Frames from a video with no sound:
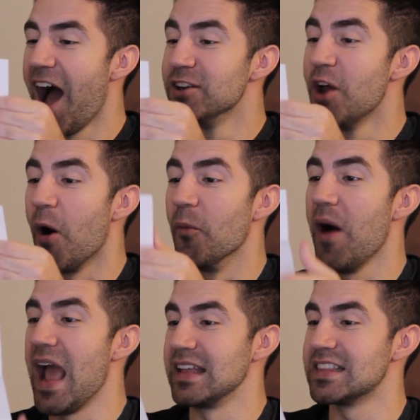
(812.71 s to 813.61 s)
No
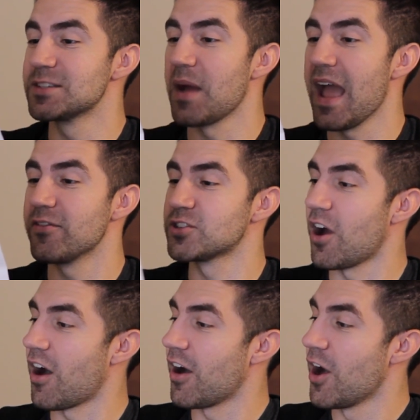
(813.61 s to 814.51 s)
way. This is my
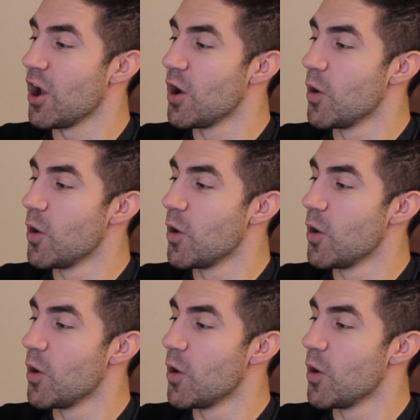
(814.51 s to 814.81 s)
avatar.